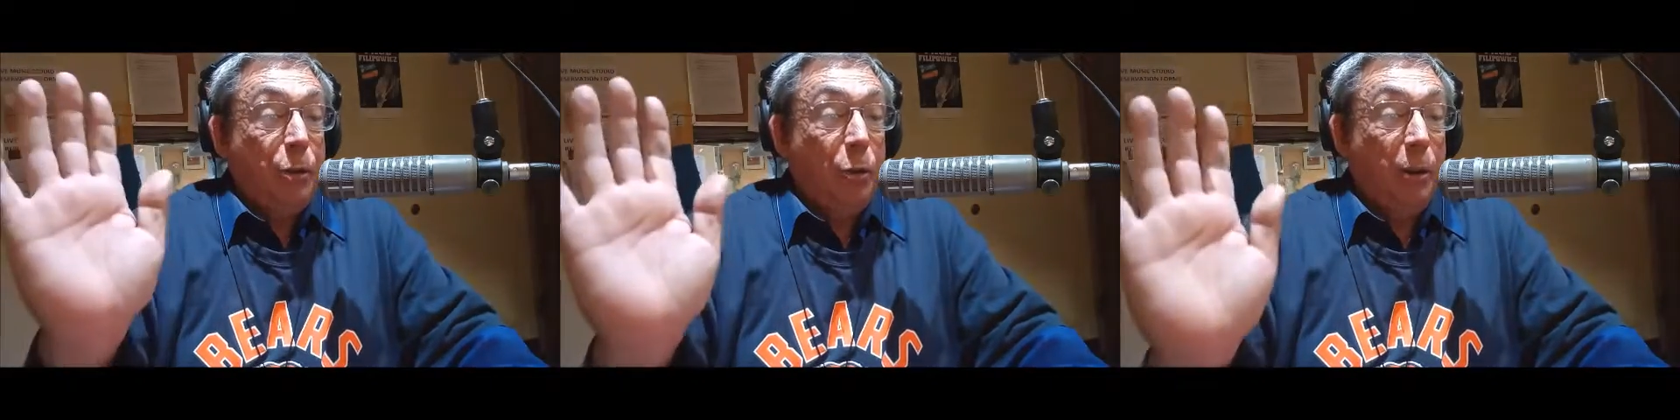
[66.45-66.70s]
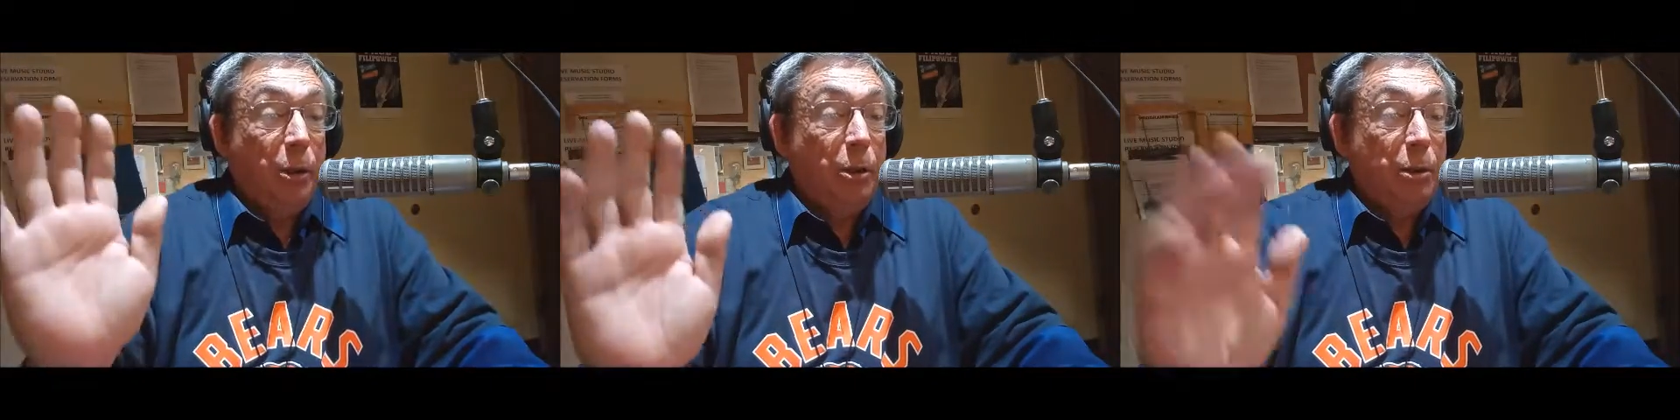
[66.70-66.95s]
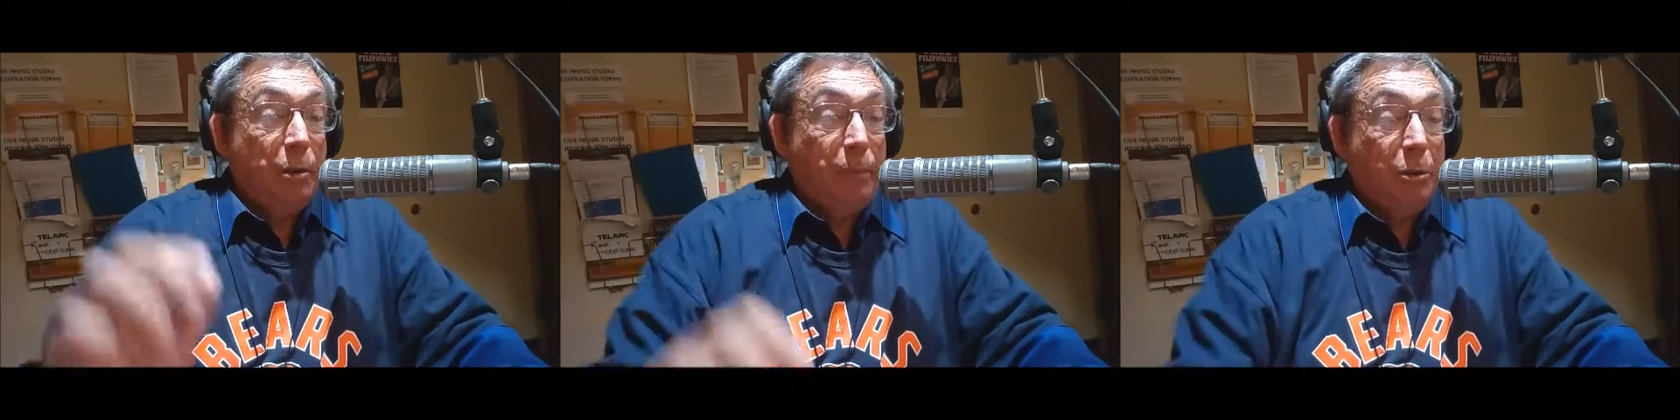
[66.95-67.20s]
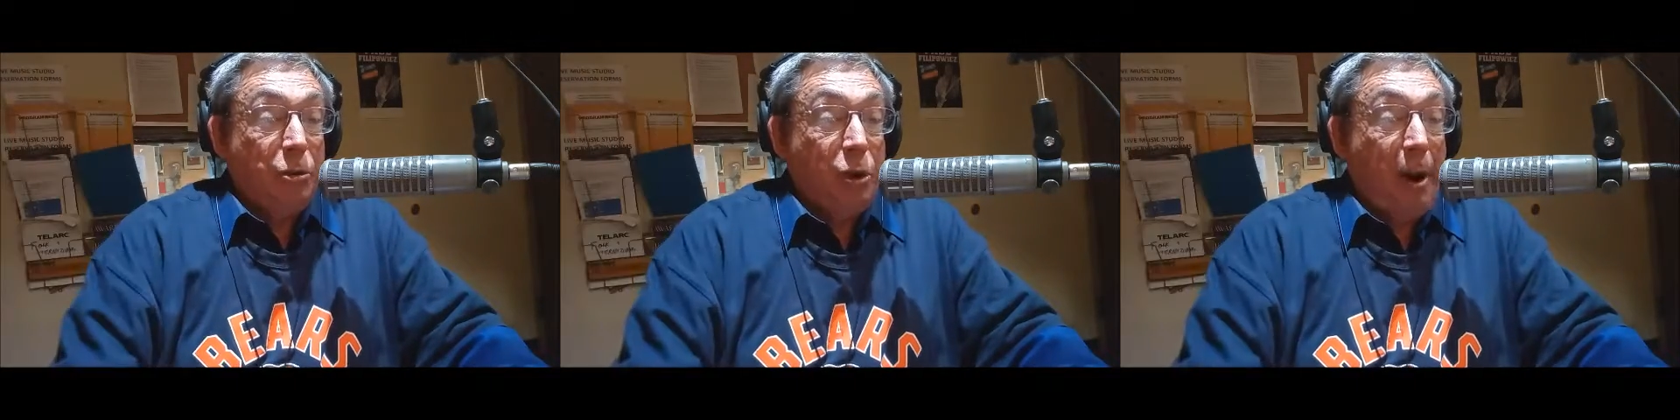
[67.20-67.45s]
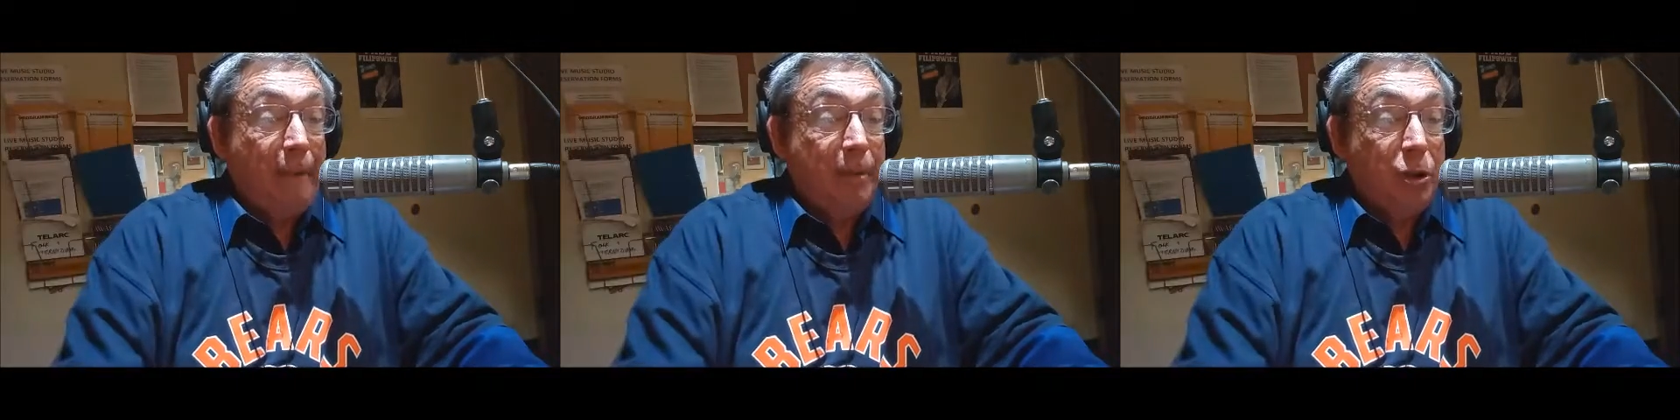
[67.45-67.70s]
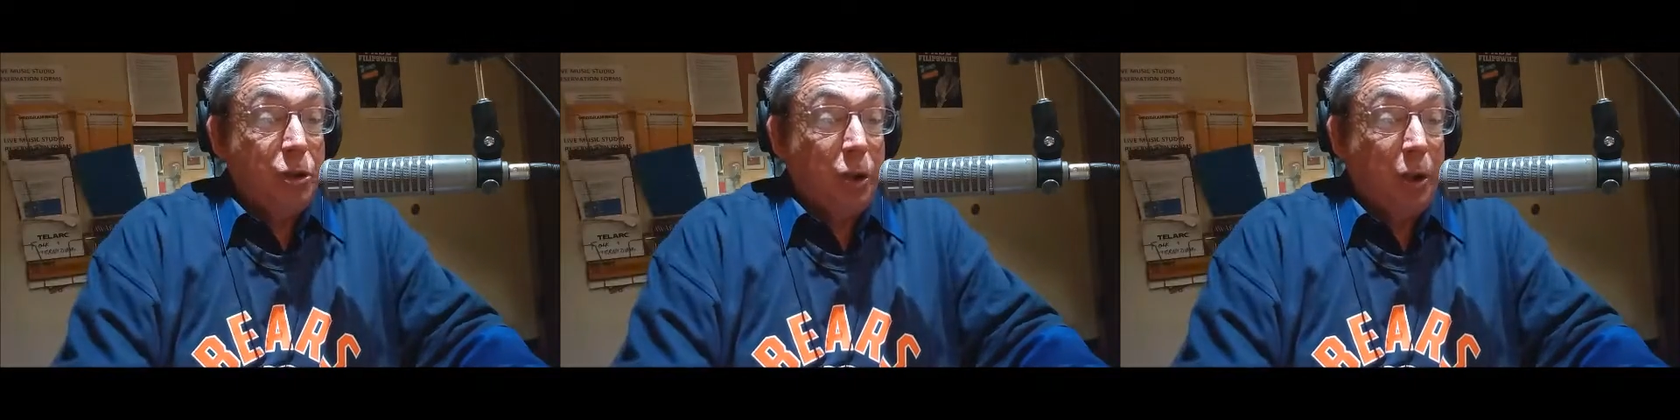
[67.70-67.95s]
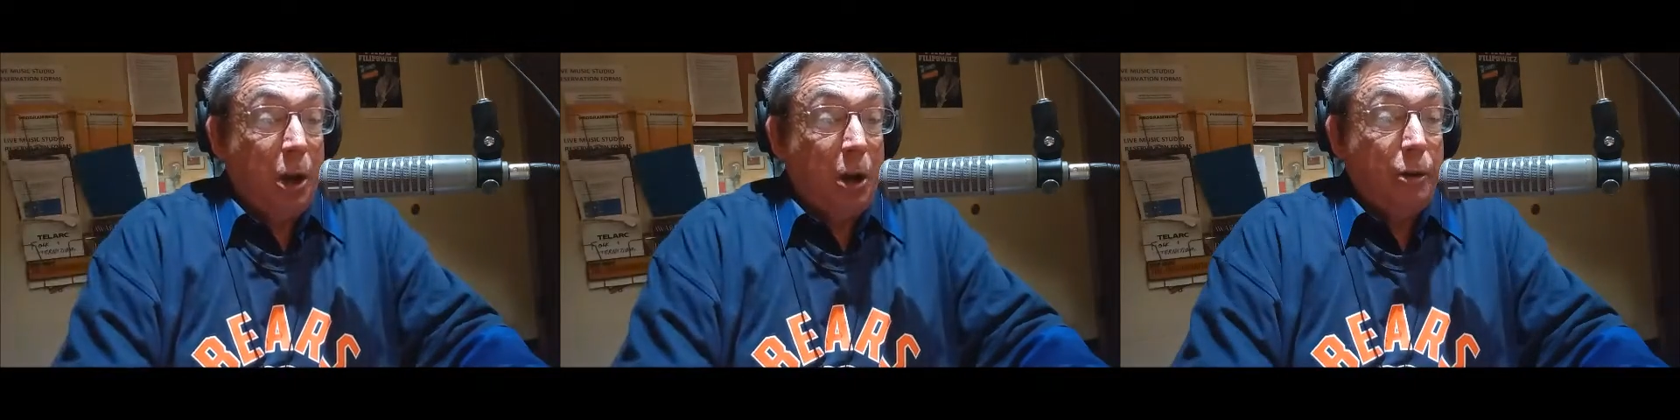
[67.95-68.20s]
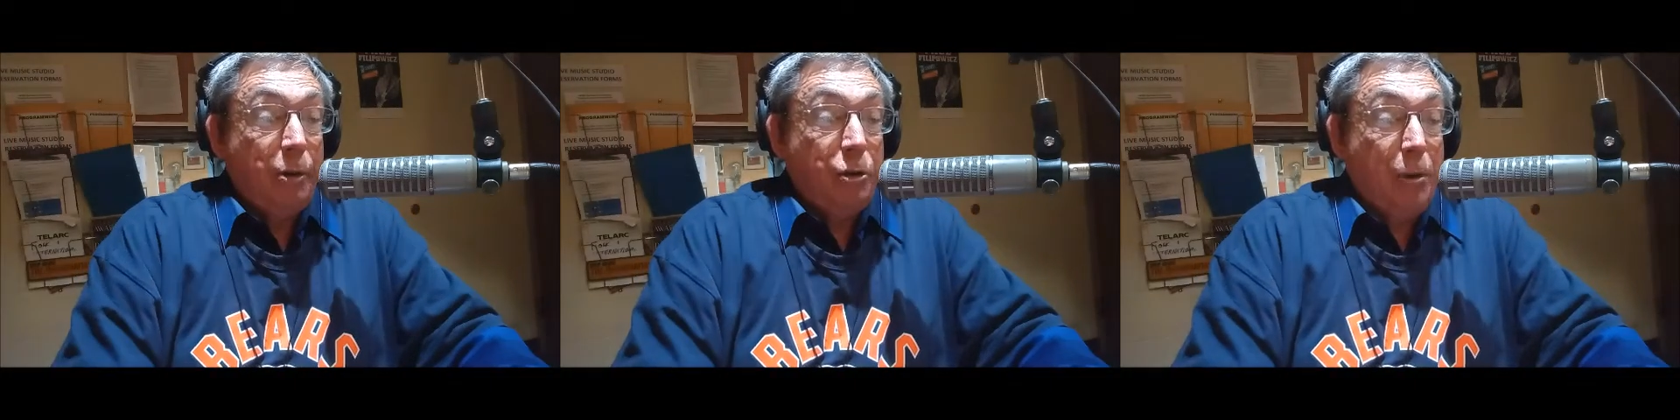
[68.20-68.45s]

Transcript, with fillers: new alerts for Java, Jakarta,